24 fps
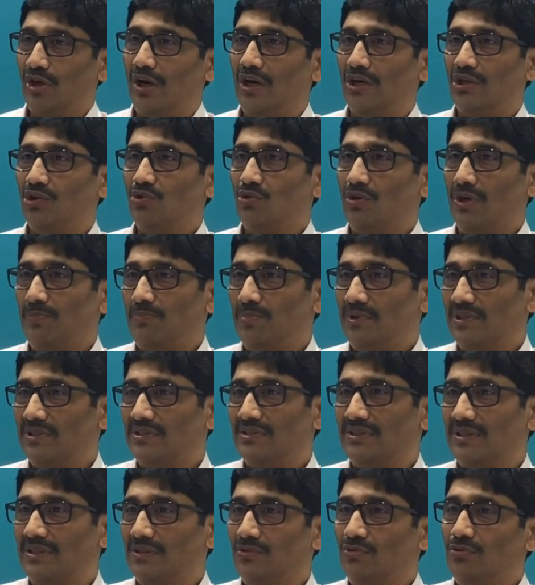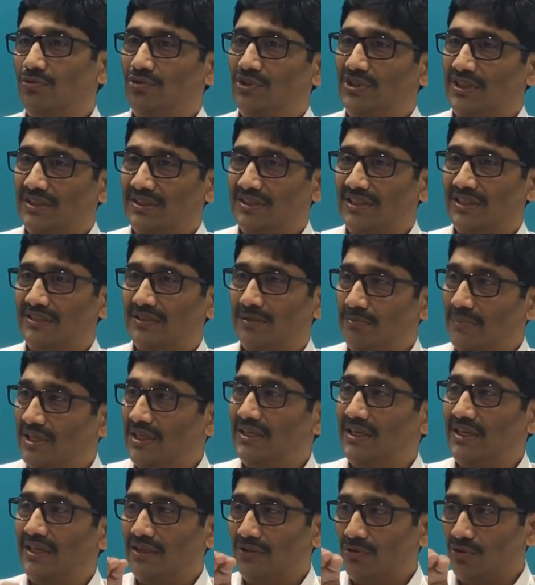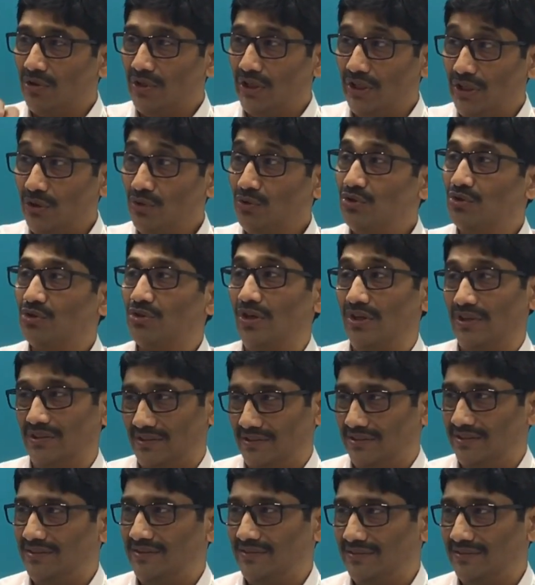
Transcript: not to a person who just has a metric to reduce costs.